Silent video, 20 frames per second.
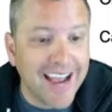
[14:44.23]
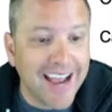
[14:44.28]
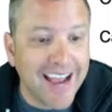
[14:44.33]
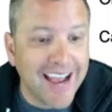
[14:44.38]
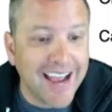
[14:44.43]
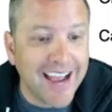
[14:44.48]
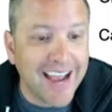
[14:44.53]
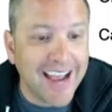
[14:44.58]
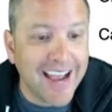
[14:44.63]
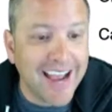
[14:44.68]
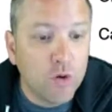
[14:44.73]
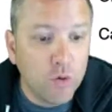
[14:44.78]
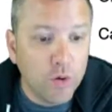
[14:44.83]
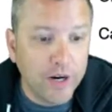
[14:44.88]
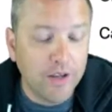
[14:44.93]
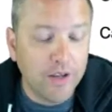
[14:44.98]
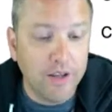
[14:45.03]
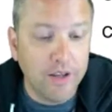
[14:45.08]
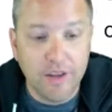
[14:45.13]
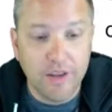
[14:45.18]
How
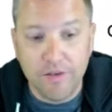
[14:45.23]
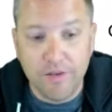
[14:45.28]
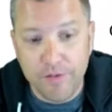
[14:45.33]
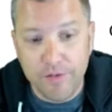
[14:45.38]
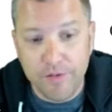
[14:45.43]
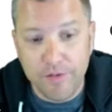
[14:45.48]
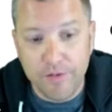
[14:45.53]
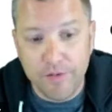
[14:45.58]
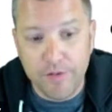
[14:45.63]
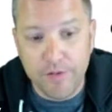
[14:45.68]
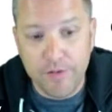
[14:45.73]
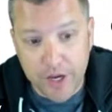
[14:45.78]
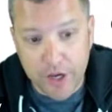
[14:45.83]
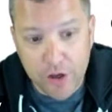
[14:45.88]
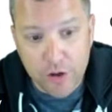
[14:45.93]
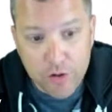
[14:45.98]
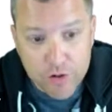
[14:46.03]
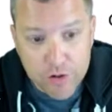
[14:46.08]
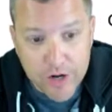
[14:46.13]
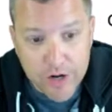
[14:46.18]
quickly the feature that you
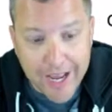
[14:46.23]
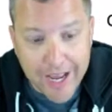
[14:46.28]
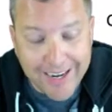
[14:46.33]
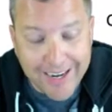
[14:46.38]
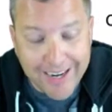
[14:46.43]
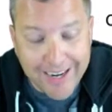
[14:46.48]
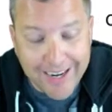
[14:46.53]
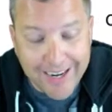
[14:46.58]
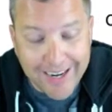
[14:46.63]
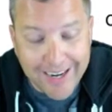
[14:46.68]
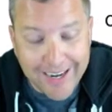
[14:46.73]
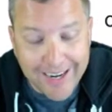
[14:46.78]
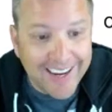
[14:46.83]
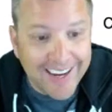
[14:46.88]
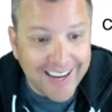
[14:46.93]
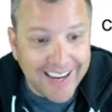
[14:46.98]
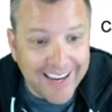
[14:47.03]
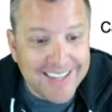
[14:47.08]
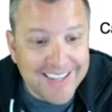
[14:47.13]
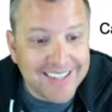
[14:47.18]
created
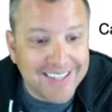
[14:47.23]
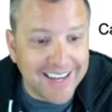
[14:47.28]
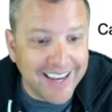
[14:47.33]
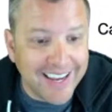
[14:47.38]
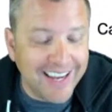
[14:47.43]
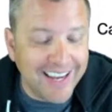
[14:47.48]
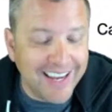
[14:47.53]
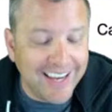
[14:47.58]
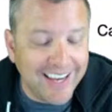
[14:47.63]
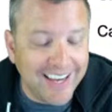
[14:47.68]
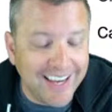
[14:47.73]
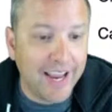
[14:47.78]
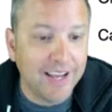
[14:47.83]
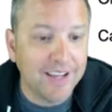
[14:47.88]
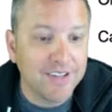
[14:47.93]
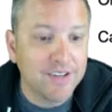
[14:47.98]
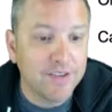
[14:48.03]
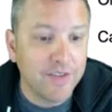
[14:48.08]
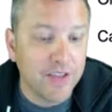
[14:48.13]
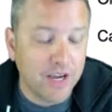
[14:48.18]
gets into the
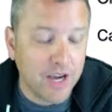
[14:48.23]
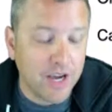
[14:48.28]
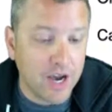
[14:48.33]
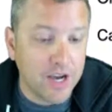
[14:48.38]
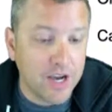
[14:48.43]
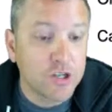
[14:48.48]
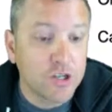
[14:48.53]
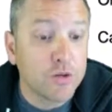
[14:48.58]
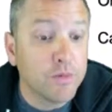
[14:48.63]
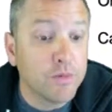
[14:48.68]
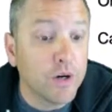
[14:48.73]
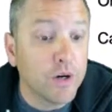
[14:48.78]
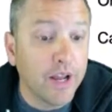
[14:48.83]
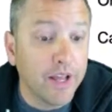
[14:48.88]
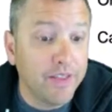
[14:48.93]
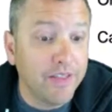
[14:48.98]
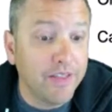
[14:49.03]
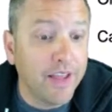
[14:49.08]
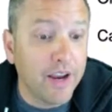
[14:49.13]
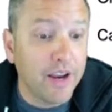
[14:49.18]
hands of the customer
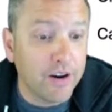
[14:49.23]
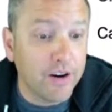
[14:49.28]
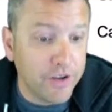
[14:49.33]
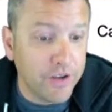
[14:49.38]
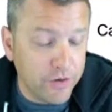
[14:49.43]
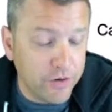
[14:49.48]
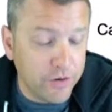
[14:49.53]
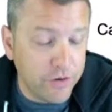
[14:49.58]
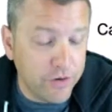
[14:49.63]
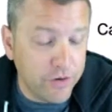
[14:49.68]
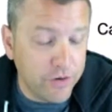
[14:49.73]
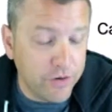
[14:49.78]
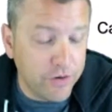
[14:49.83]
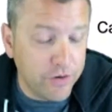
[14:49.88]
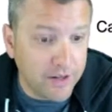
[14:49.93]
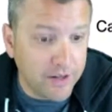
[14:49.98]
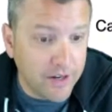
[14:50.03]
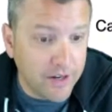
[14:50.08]
and they are using it.